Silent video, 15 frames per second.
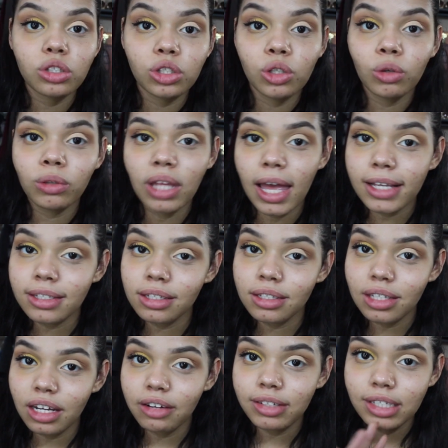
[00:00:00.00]
So next,
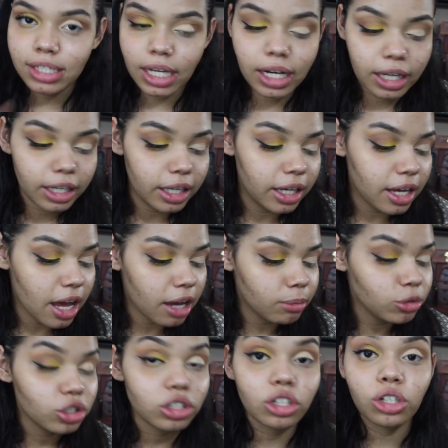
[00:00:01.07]
instead of setting it,
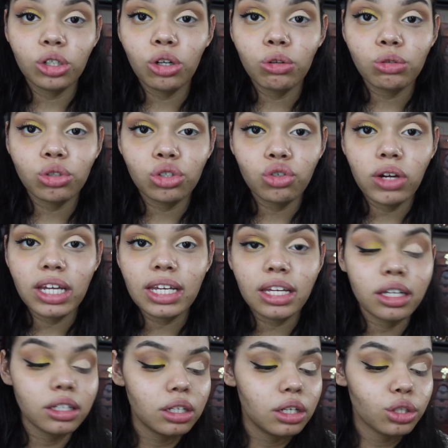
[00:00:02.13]
I'm just going to go straight
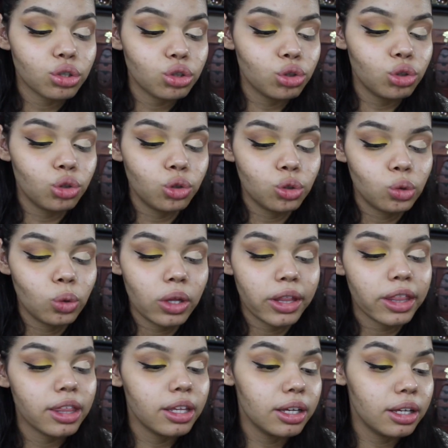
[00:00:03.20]

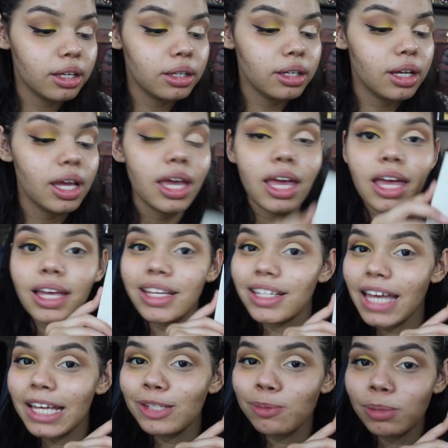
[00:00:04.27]
into the
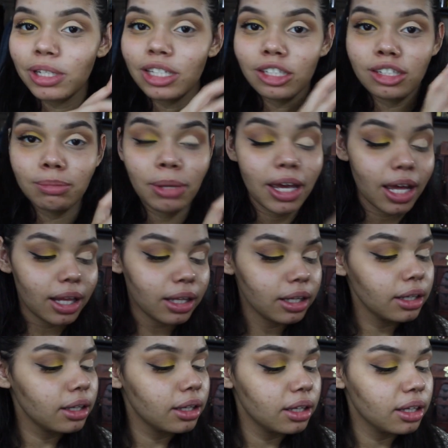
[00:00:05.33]
Yes Please
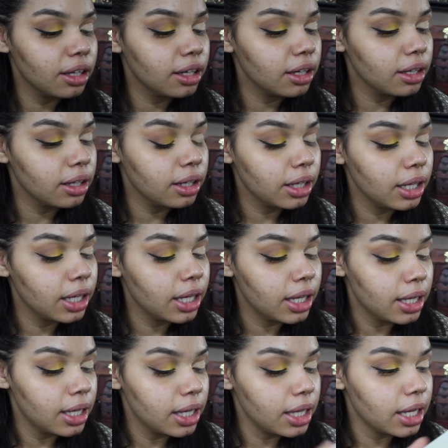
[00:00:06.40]
palette,
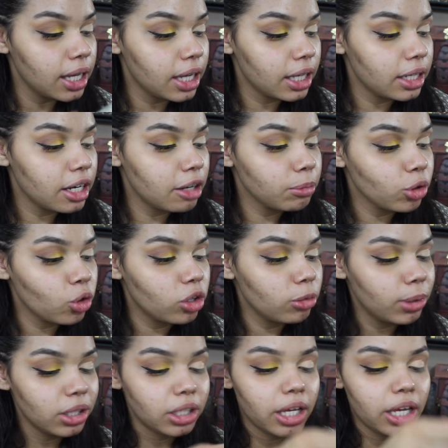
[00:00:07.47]
and I'm going to be